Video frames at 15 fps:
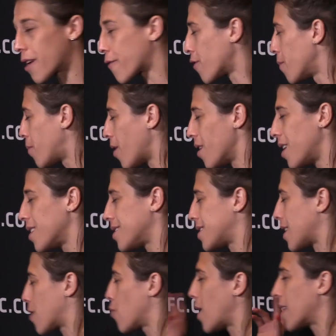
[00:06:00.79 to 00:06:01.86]
from Poland. It's
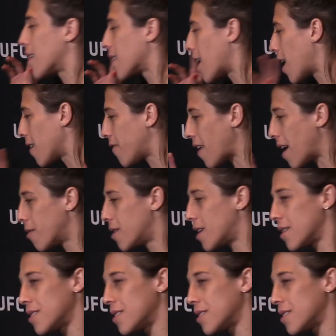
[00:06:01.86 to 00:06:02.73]
like 1.5 hour.